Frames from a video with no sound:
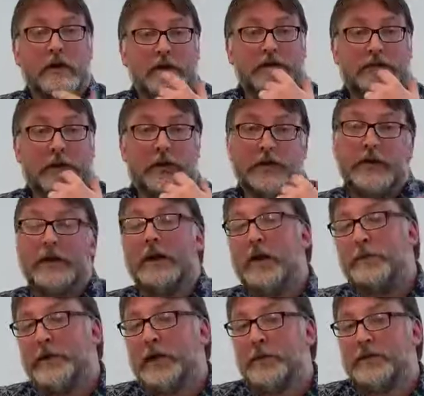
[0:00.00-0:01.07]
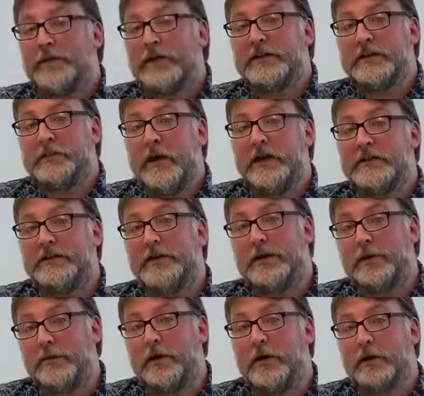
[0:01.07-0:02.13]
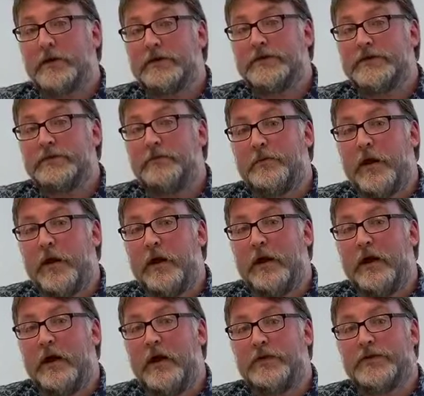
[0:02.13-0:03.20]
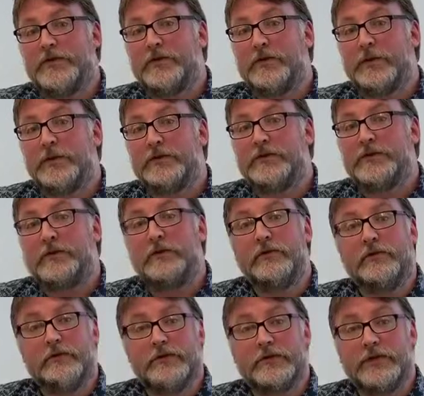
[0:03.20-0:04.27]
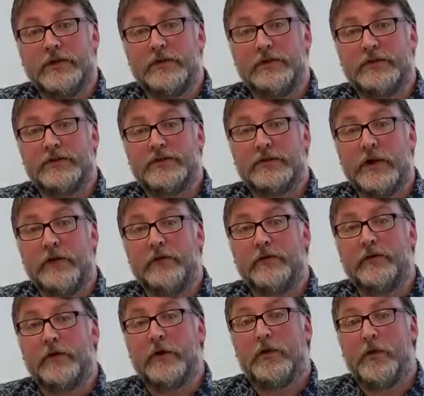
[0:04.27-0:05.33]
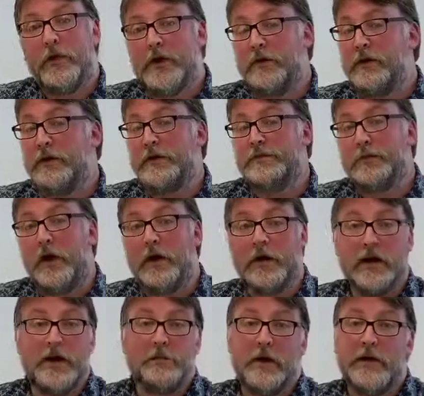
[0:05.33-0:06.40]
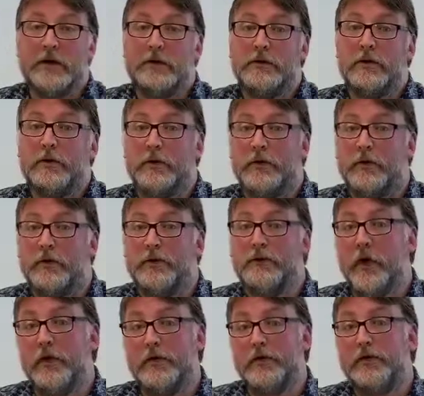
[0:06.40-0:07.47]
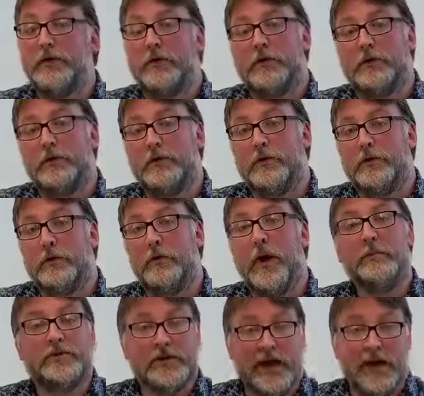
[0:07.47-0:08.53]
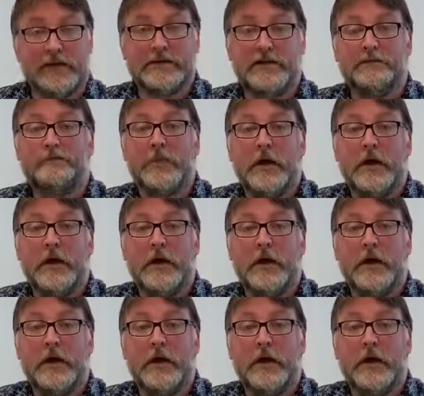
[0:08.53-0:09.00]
So the Library Help Desk basically works by answering students and staff queries by email or phone or web chat.